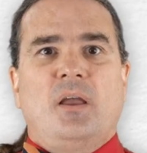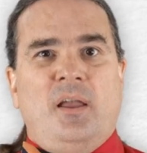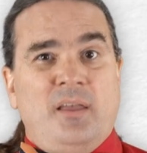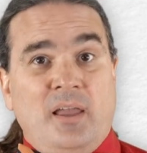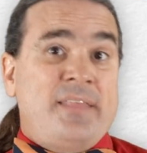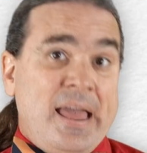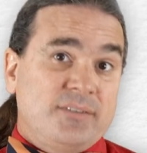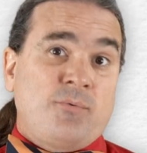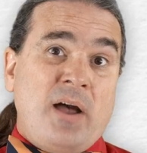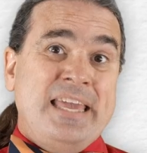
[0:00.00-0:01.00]
And, and, that
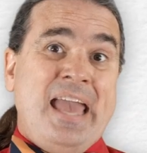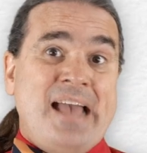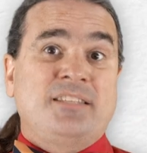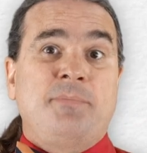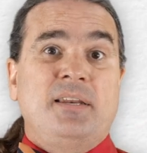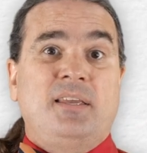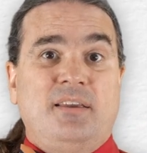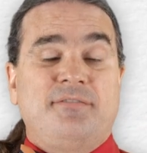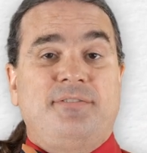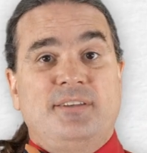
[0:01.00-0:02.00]
is why he asked me to
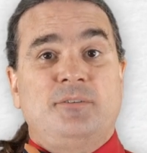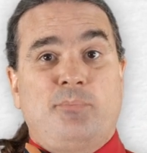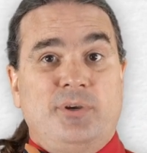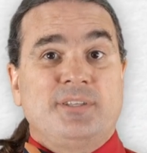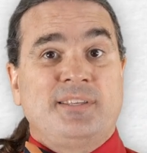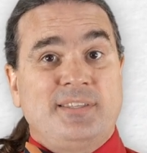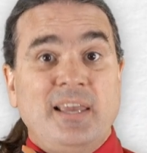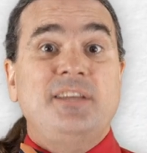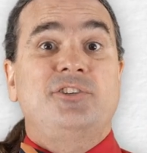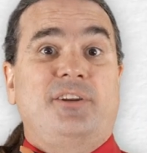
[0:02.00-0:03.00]
give this
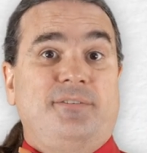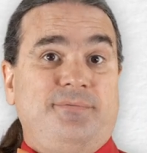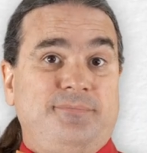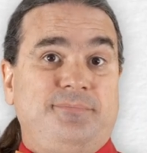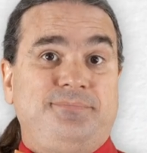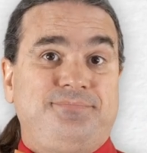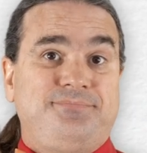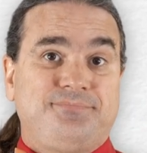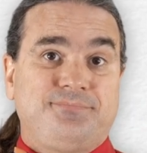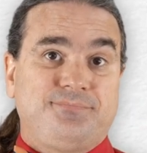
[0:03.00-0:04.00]
presentation. It is
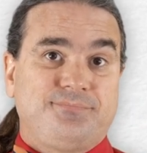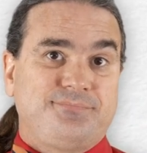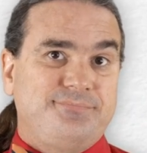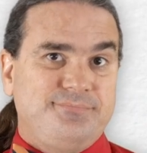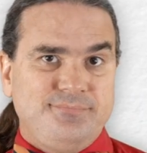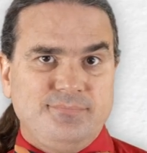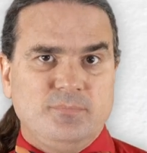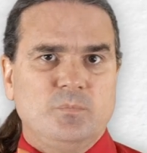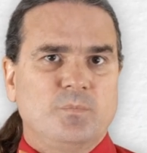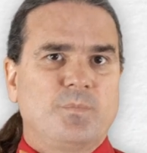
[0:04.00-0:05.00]
true. I hear it
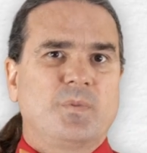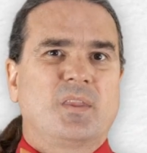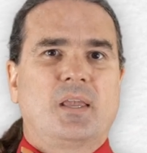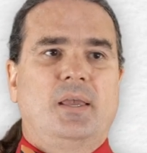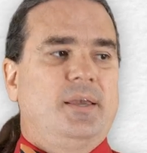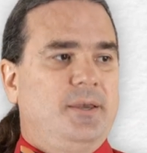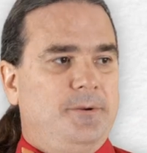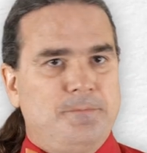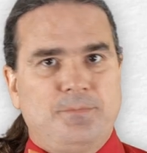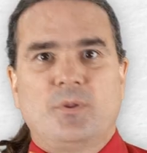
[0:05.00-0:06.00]
every year. I
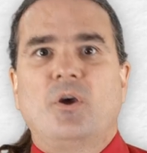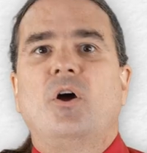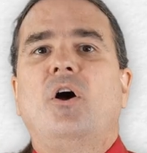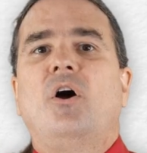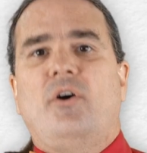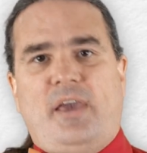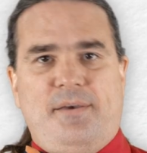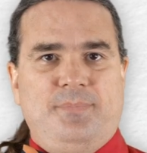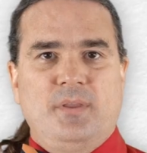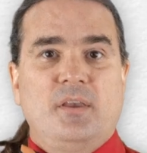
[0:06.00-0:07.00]
bet you do.
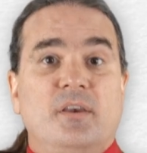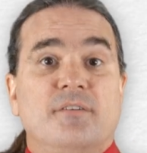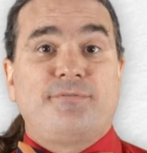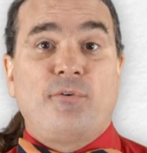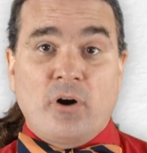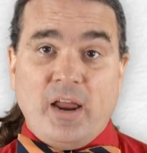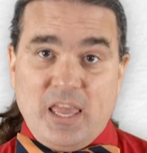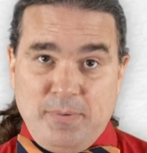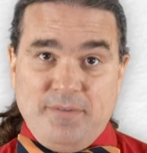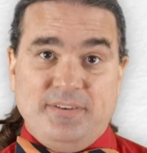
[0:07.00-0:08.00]
Okay. For
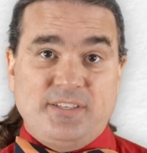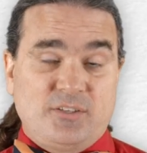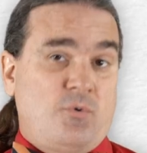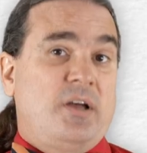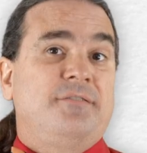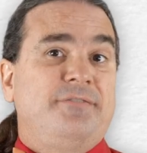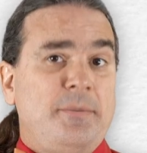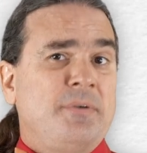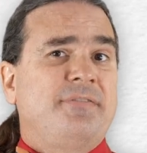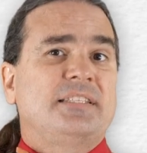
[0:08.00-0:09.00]
AP Physics 1,
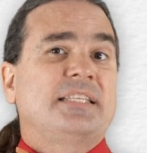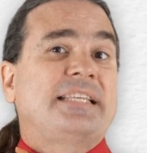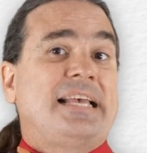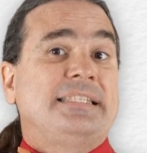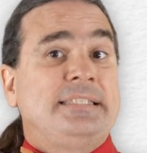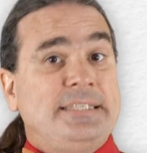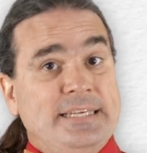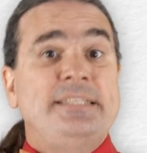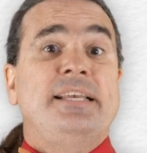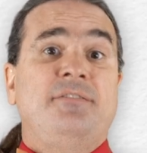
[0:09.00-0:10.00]
Flipping Physics has
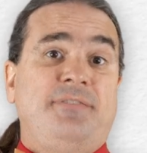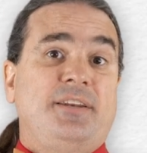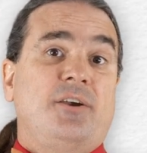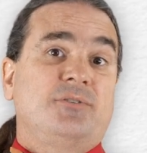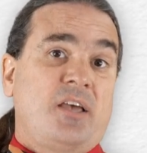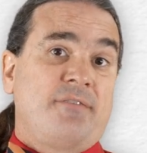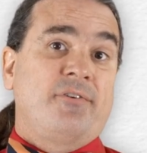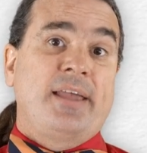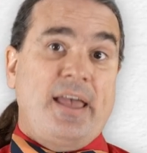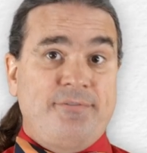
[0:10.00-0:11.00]
detailed videos
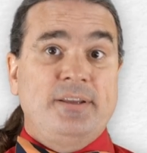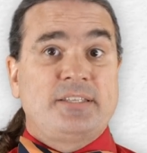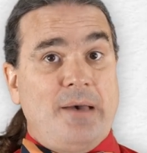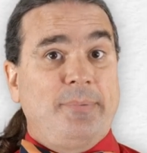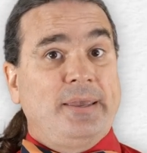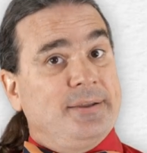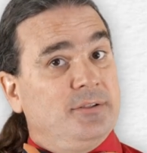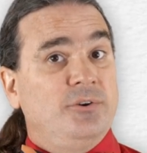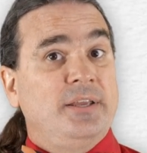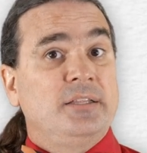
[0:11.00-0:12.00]
covering every topic,
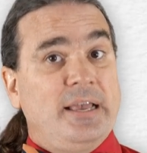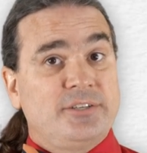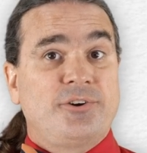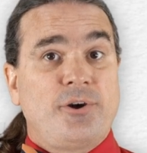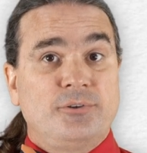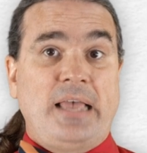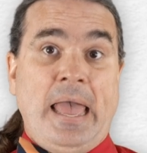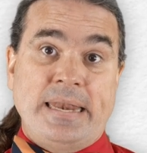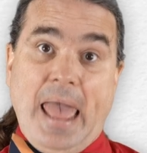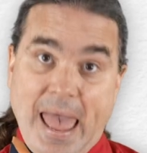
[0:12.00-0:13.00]
including lecture notes
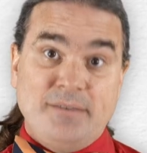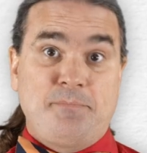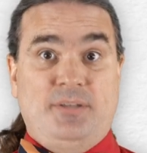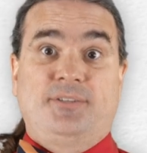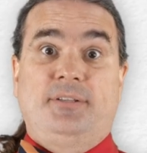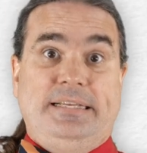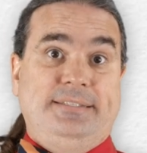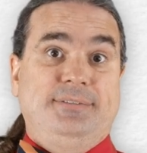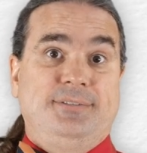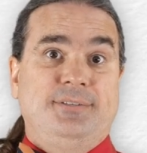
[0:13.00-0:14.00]
and Edpuzzle
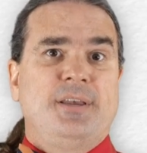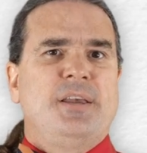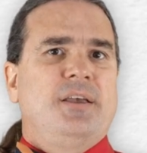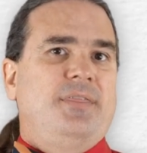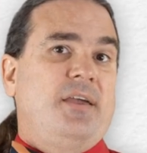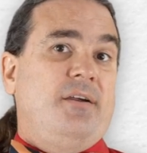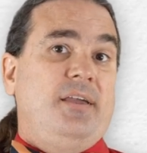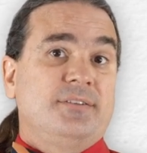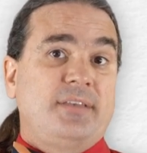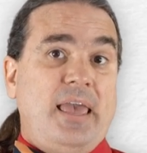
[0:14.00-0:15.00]
lessons. There
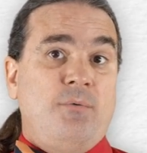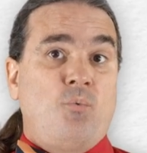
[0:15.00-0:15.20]
is a